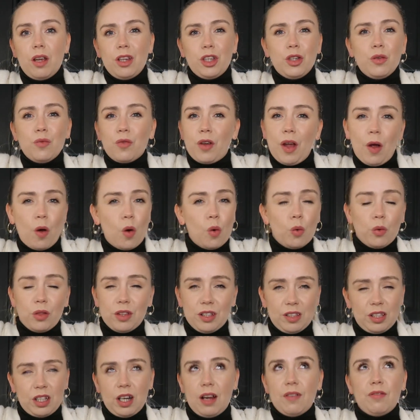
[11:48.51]
you've got all
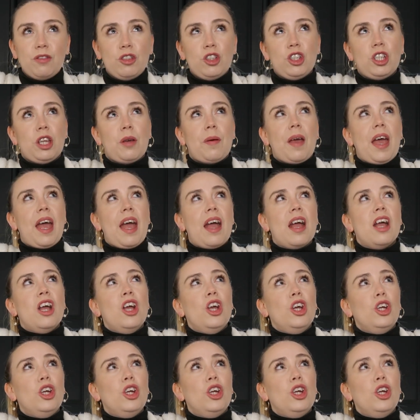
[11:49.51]
the stuff to do it.